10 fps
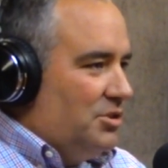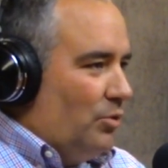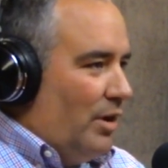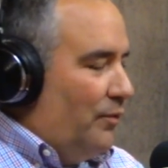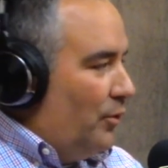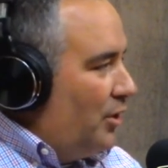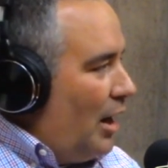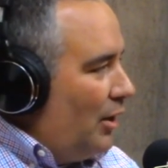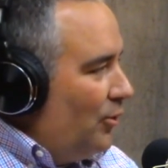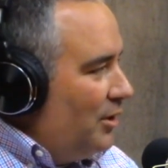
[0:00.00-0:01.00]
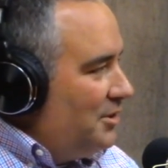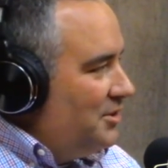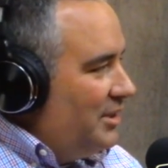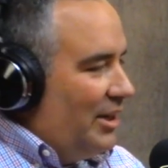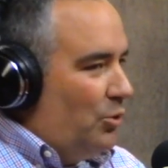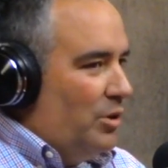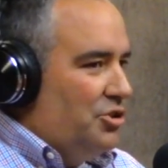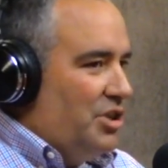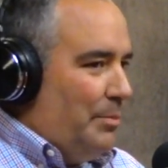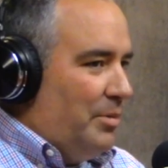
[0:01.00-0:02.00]
to run for Congress and quit
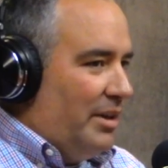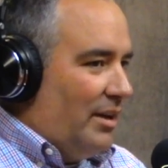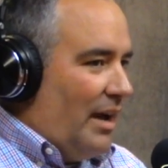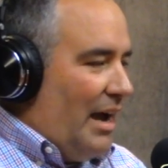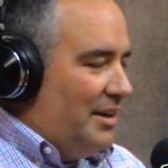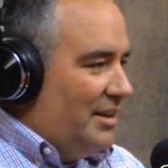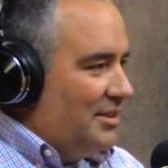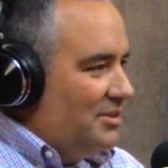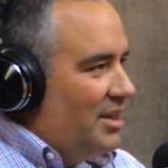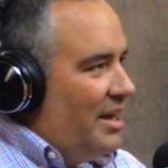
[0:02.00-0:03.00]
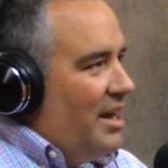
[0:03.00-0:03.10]
championing ideas